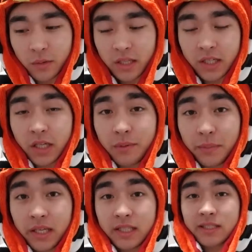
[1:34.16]
with a good
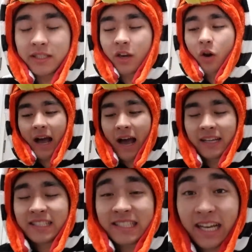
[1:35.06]
piece. So I
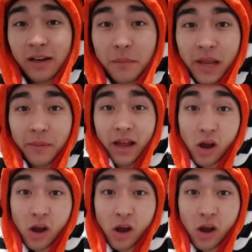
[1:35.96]
decided to make my